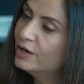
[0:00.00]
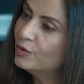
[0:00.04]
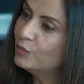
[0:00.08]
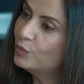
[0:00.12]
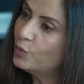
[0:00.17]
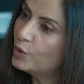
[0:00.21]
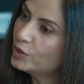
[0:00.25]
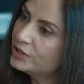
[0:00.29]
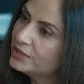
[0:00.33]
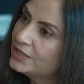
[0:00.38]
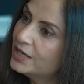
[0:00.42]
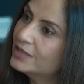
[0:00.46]

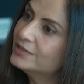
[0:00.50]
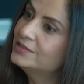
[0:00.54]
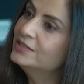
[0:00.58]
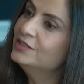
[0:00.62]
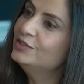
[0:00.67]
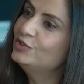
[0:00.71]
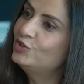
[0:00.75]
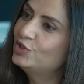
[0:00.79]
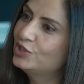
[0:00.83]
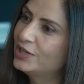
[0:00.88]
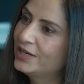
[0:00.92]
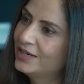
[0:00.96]
what
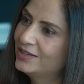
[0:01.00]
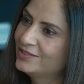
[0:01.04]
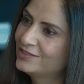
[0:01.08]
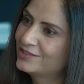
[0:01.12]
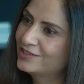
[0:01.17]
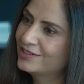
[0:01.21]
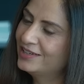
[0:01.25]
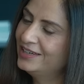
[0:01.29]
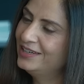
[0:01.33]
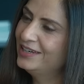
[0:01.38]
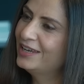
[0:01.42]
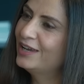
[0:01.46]
doesn't
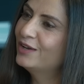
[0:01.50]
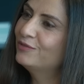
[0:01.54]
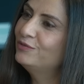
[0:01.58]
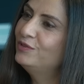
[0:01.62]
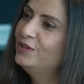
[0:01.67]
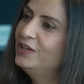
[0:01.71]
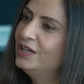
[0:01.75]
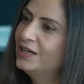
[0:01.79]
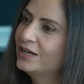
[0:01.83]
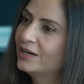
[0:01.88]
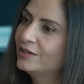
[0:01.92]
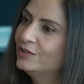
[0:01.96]
change in
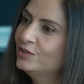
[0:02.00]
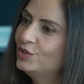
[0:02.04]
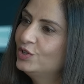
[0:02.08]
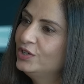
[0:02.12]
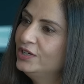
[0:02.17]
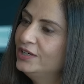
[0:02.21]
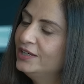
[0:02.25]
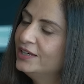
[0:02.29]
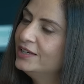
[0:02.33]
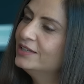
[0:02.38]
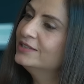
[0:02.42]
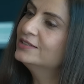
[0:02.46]
every country